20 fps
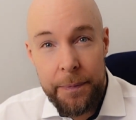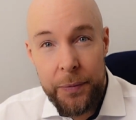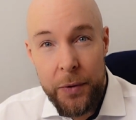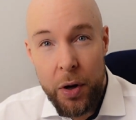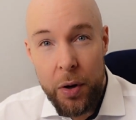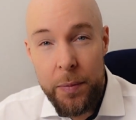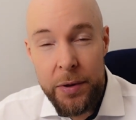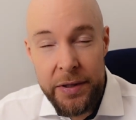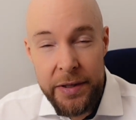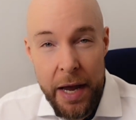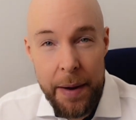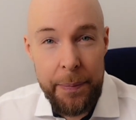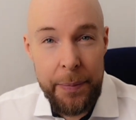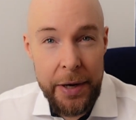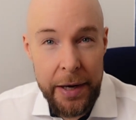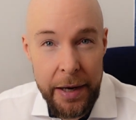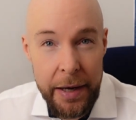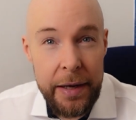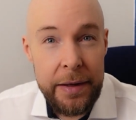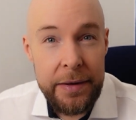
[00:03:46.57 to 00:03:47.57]
almost
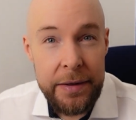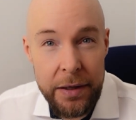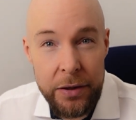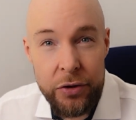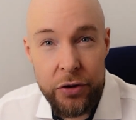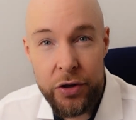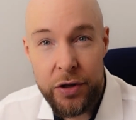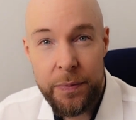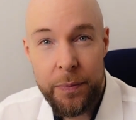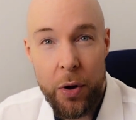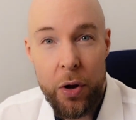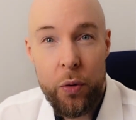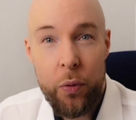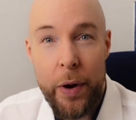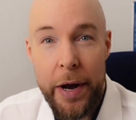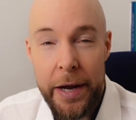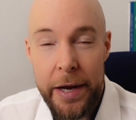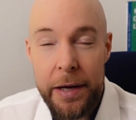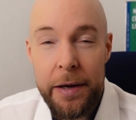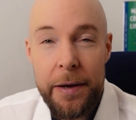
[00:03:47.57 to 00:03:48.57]
happening in such a small
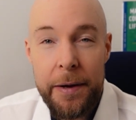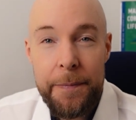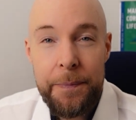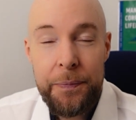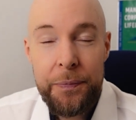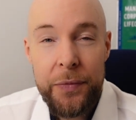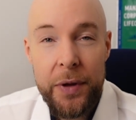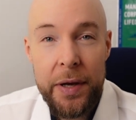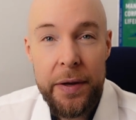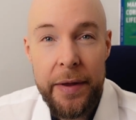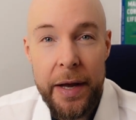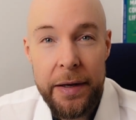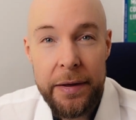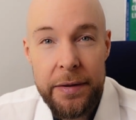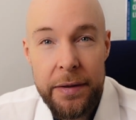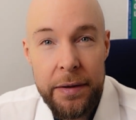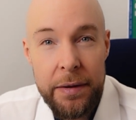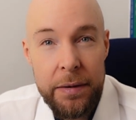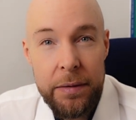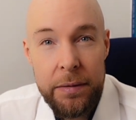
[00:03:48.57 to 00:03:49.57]
way
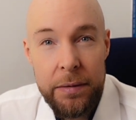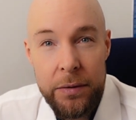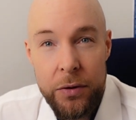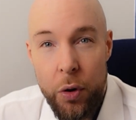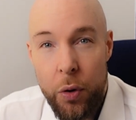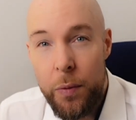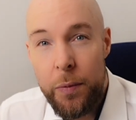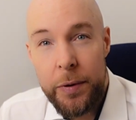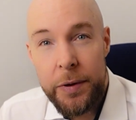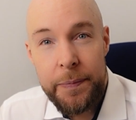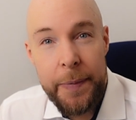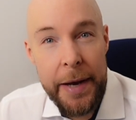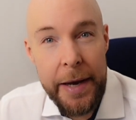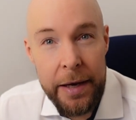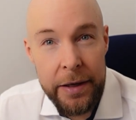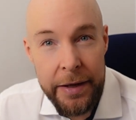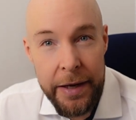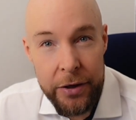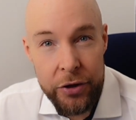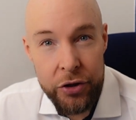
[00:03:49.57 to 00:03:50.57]
that no one was paying
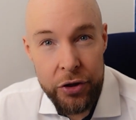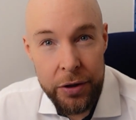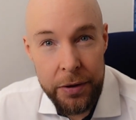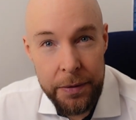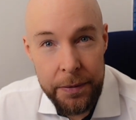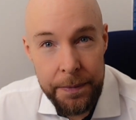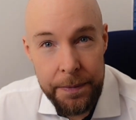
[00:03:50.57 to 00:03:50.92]
attention.